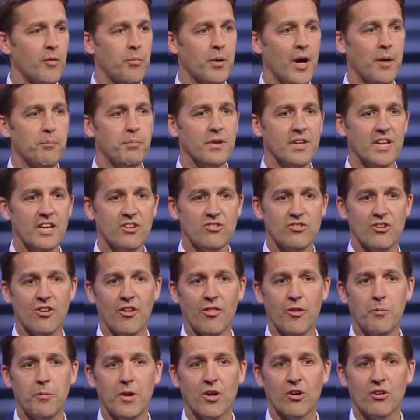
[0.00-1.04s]
their population
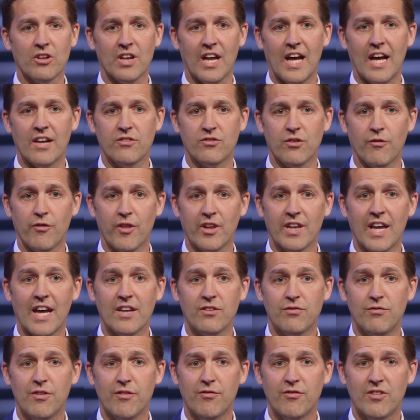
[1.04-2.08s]
in the middle class over the
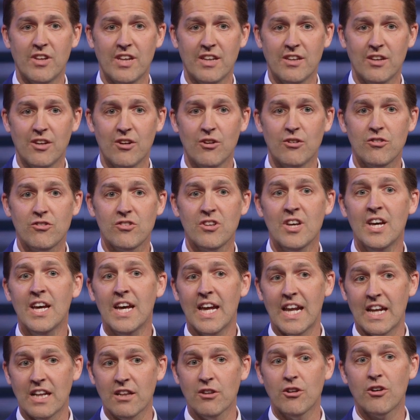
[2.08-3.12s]
last 15 years,
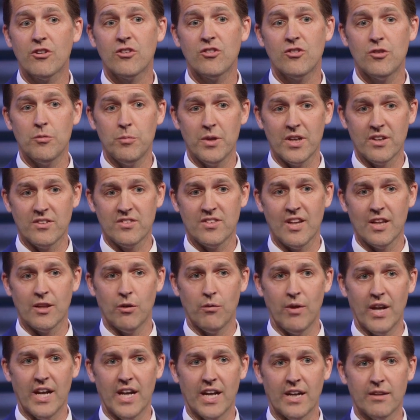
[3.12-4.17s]
and it looks to be
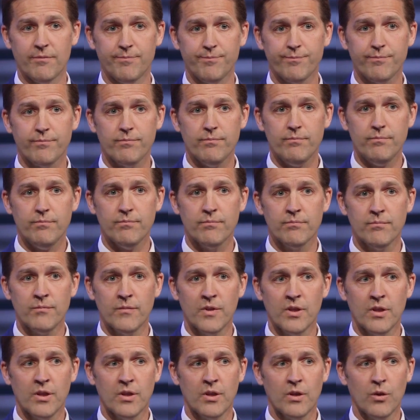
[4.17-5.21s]
accelerating.
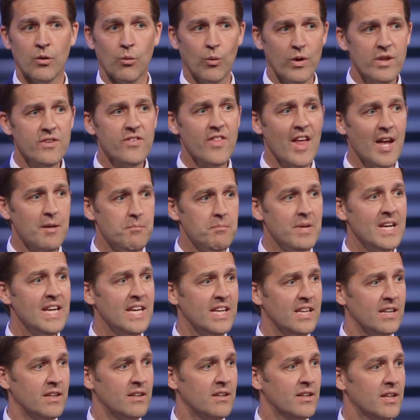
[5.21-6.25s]
What does that
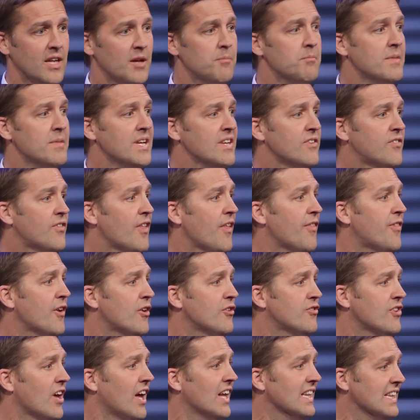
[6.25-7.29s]
mean? It means that
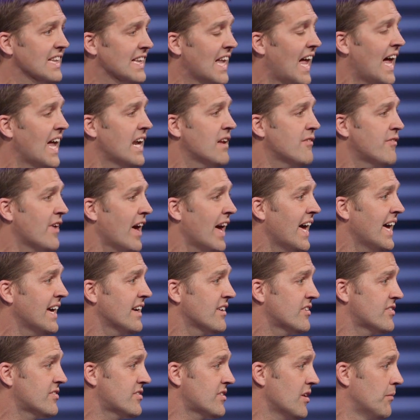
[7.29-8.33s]
there's a lot of
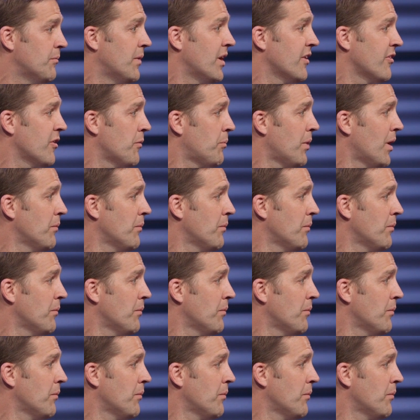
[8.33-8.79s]
angst among the